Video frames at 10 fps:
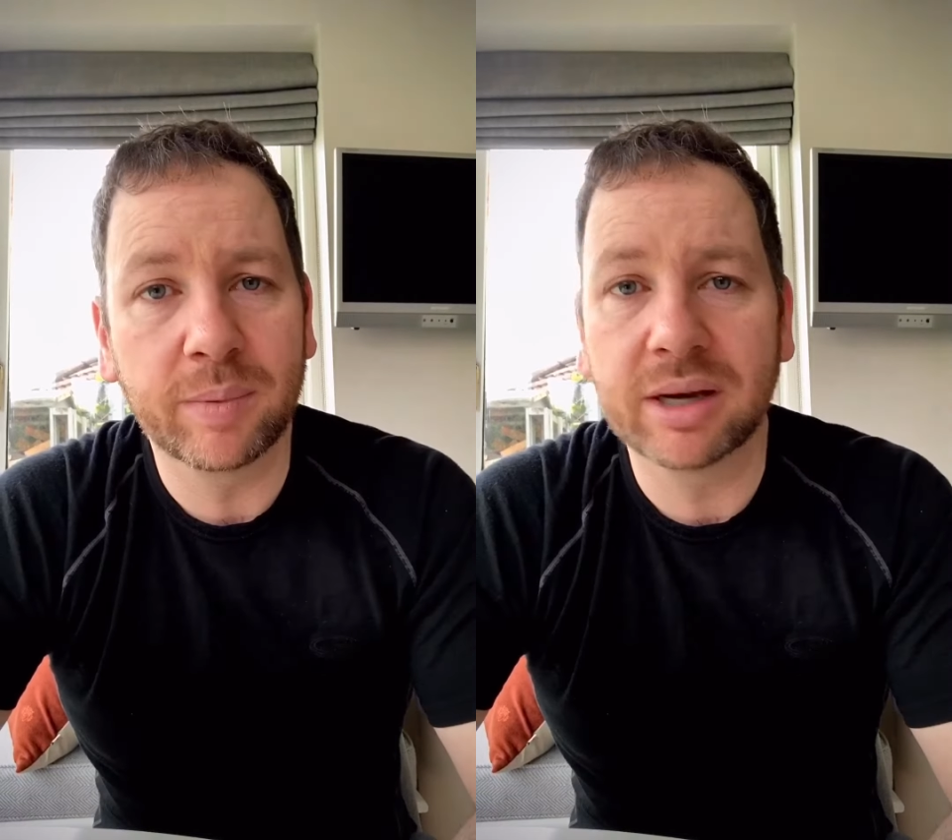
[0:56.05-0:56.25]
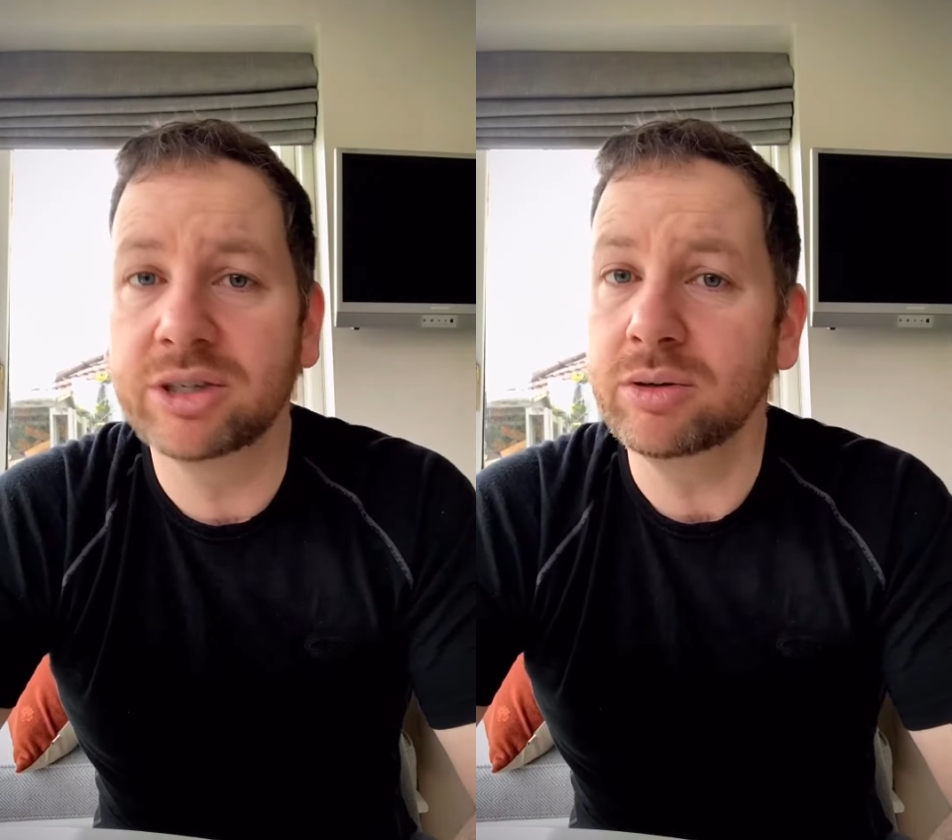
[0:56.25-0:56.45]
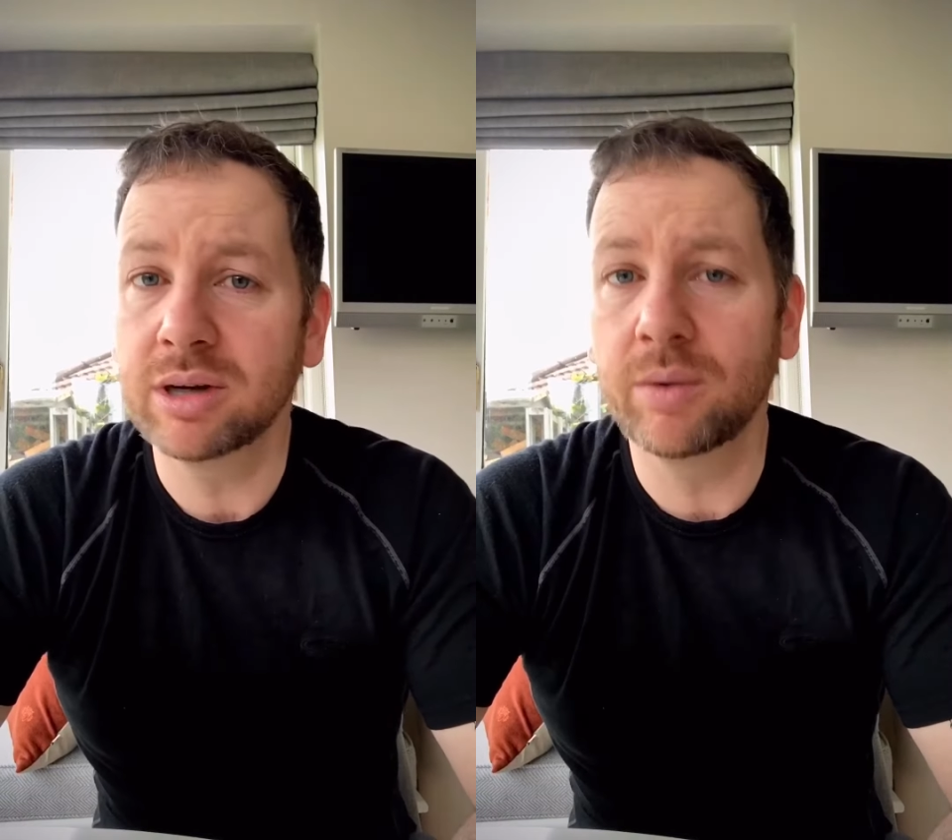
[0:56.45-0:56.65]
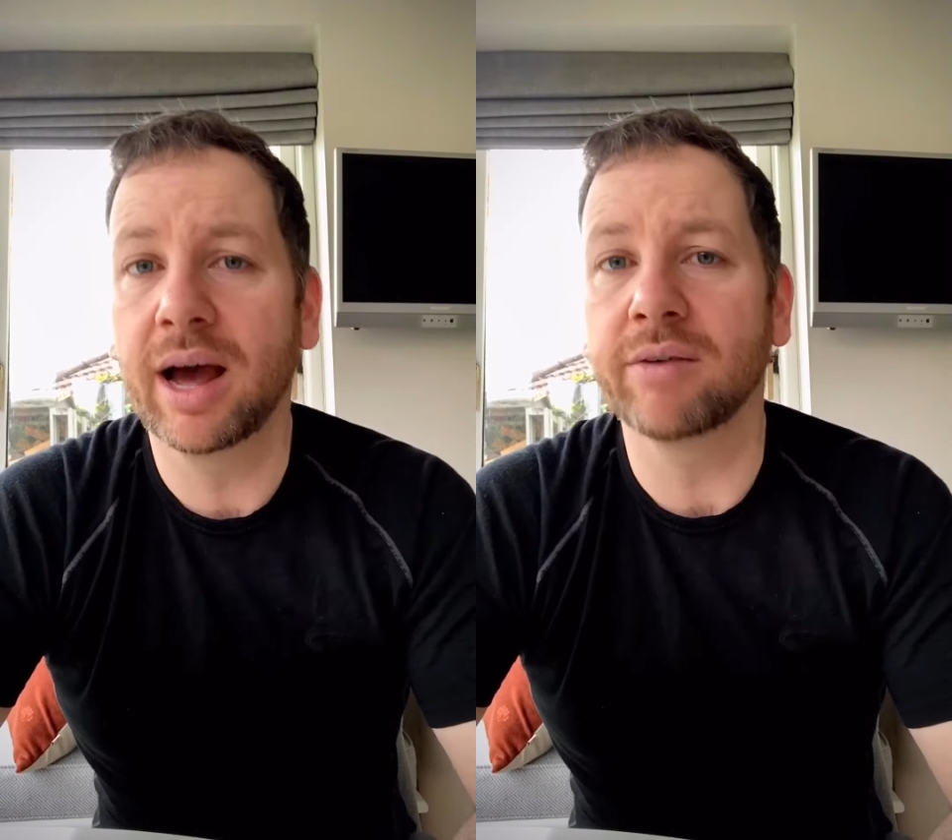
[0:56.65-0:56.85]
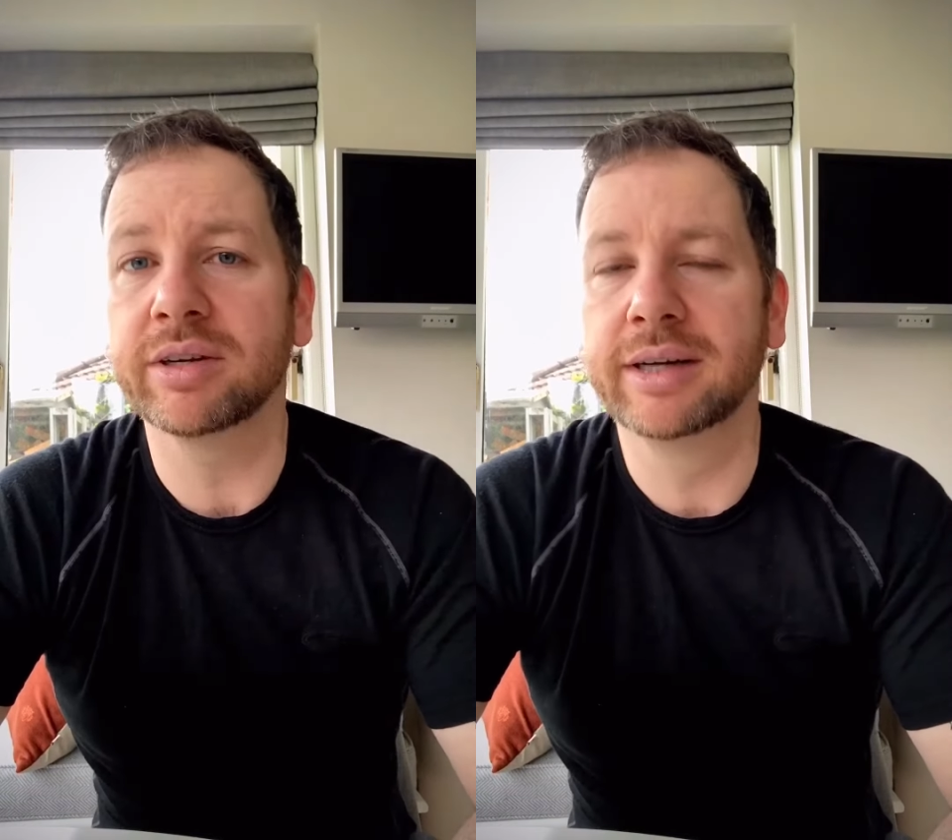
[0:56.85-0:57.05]
because you don't
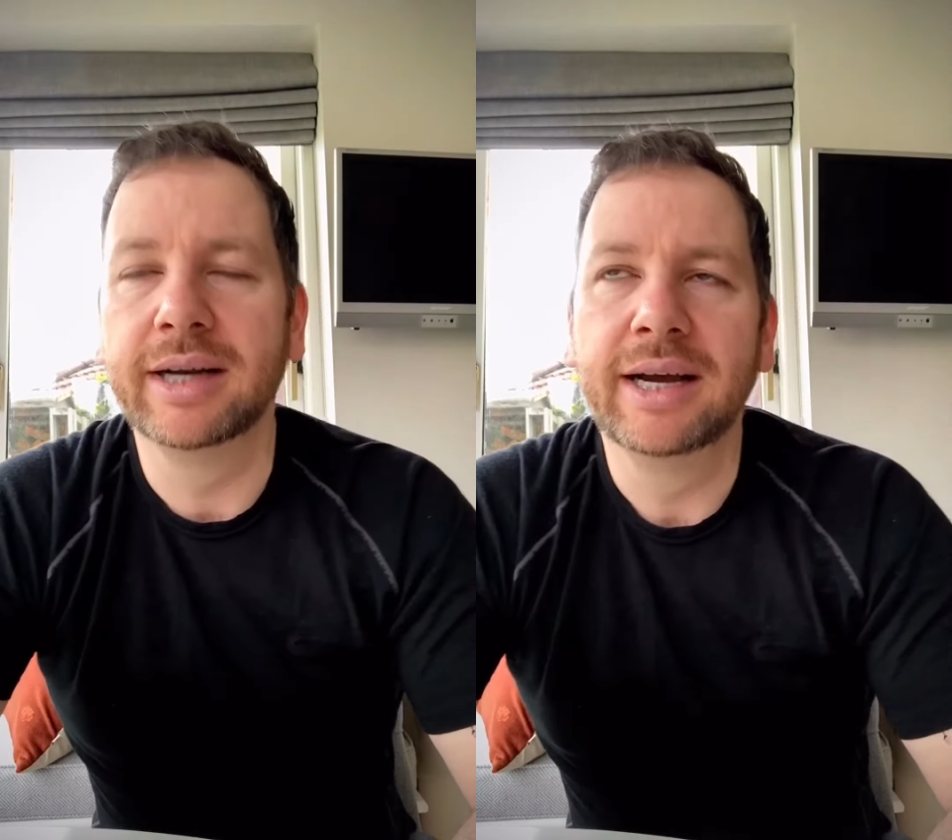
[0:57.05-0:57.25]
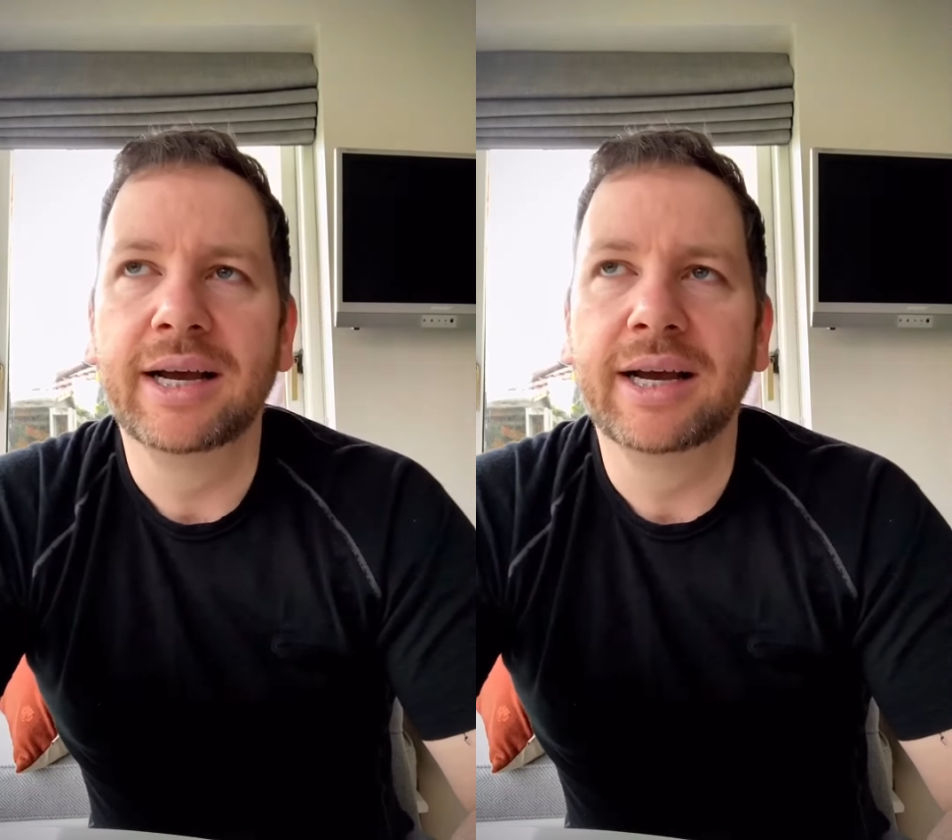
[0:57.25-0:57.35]
have it.